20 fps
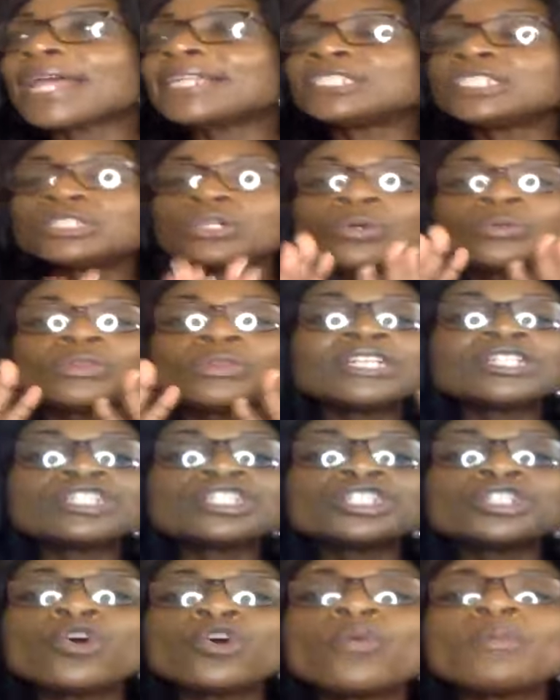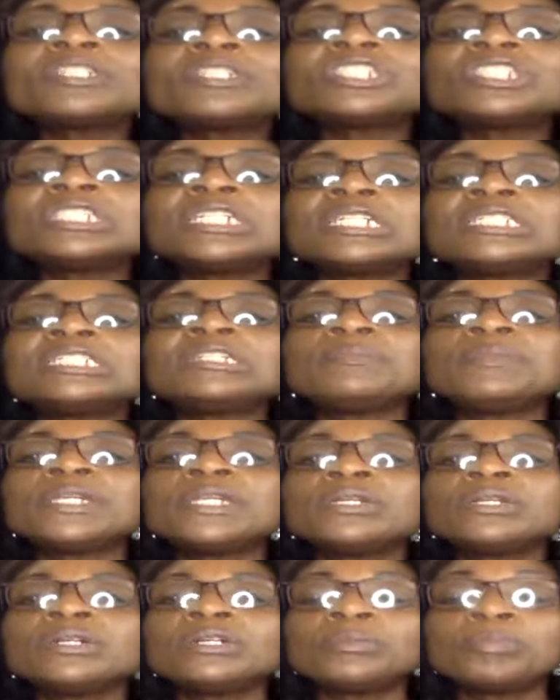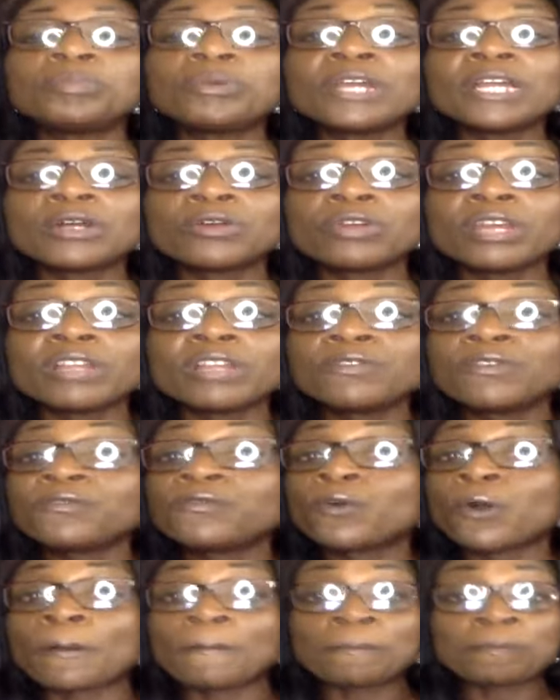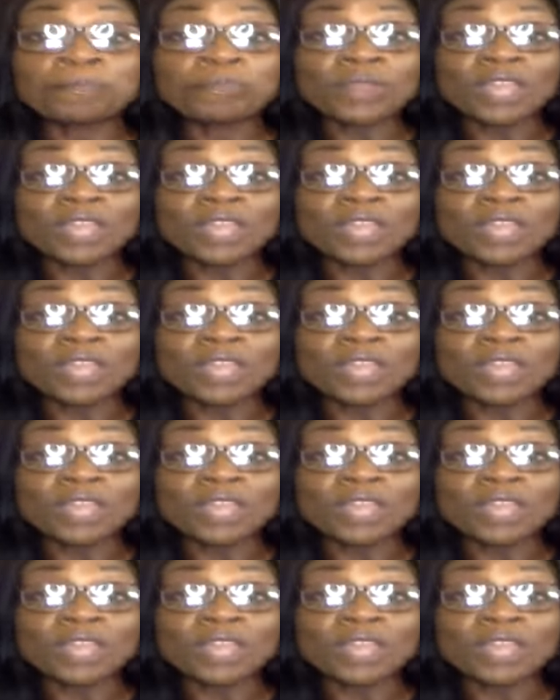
And so there's so much things to be good, grateful for.